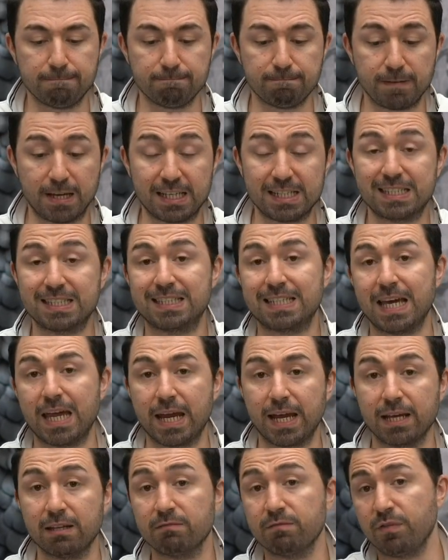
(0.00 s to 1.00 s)

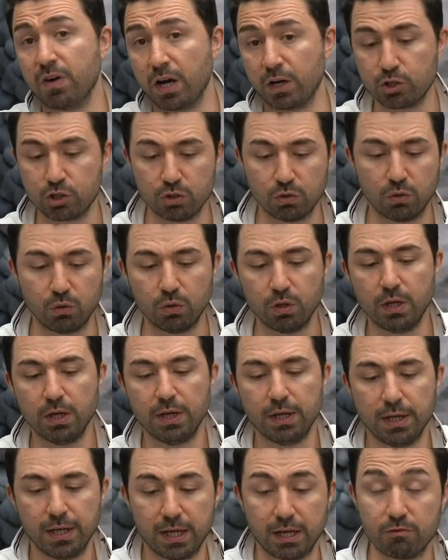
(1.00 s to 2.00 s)
aesthetic and functional
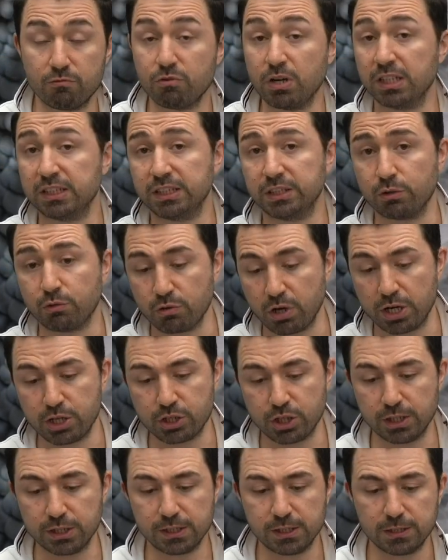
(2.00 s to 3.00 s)

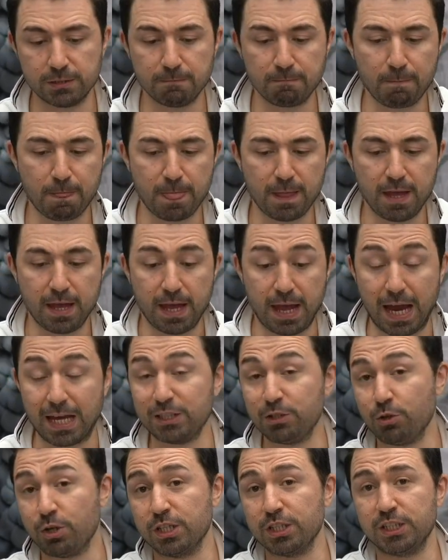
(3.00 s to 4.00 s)
restorations. As
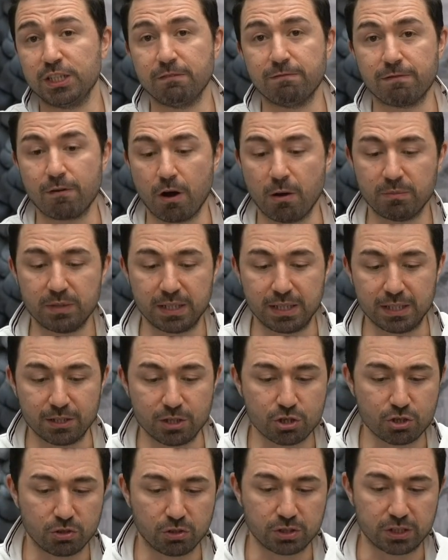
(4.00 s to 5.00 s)
you can see from the
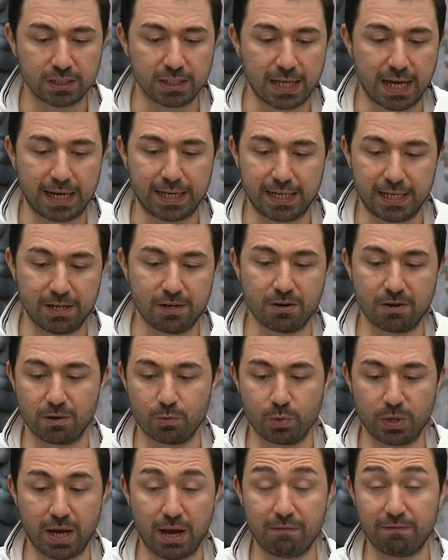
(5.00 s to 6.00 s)
initial slide here,
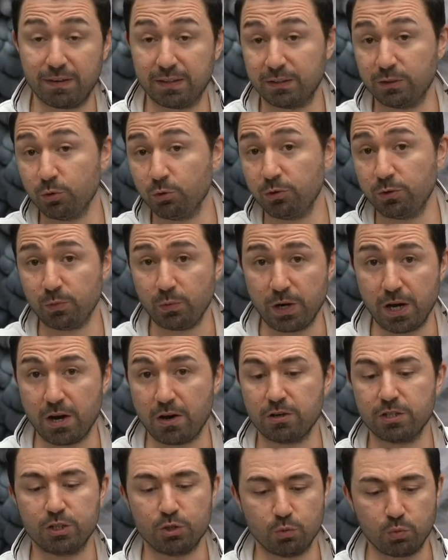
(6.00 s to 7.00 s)
we have a tooth
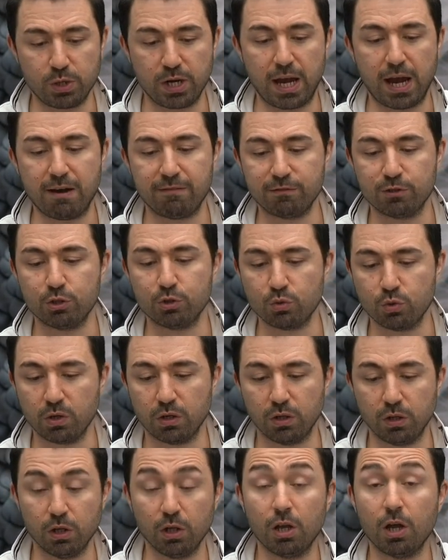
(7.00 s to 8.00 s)
wear, so we have to do a
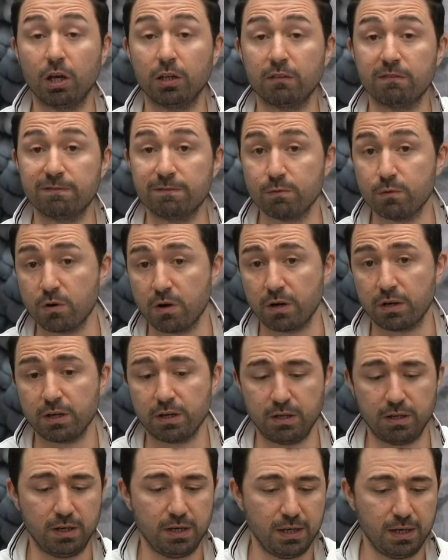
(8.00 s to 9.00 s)
lot of
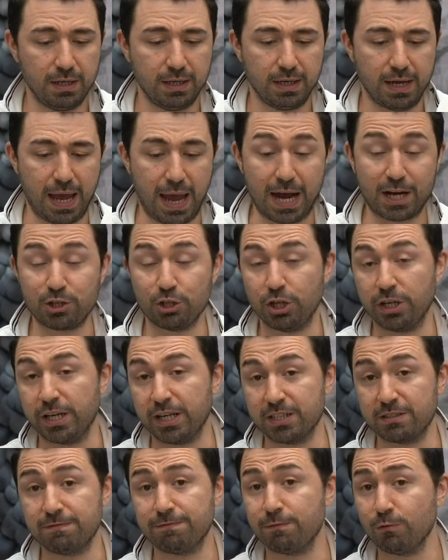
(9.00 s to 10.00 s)
work. Actually, it
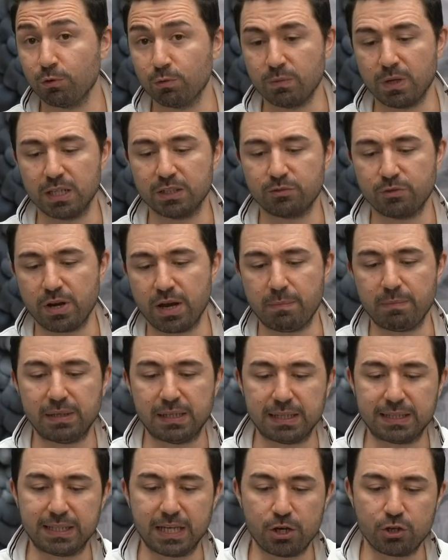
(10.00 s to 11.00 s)
is full mouth
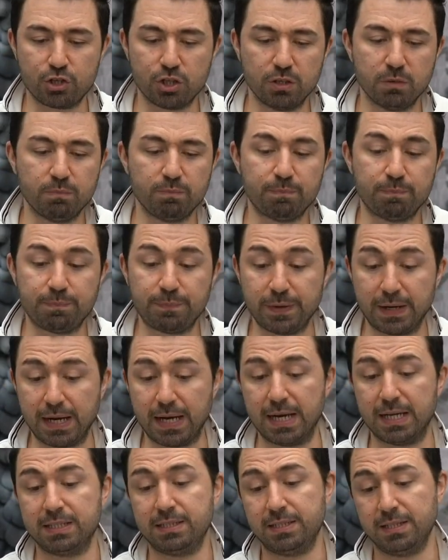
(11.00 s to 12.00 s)
rehabilitation,
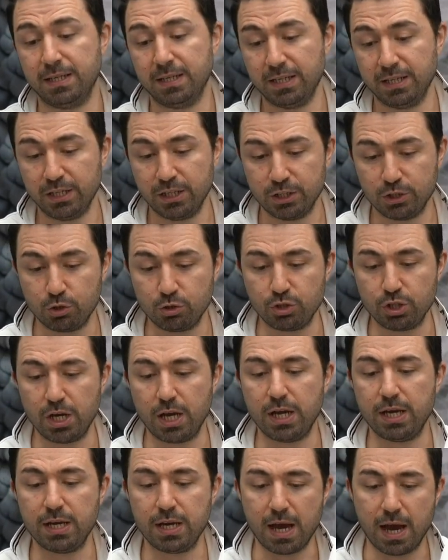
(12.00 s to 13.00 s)
but
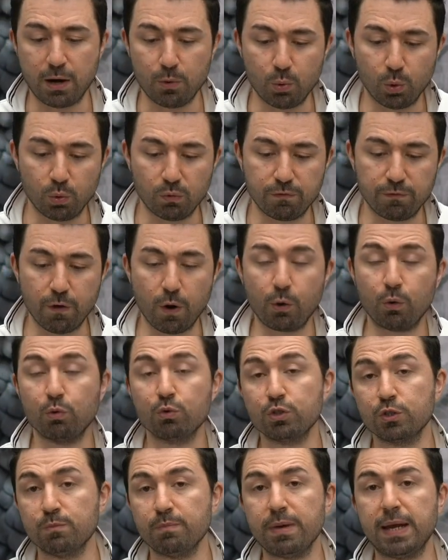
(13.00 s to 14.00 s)
today I will
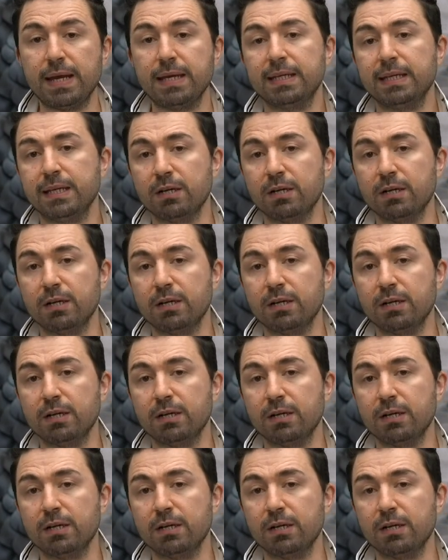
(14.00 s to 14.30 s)
focus mainly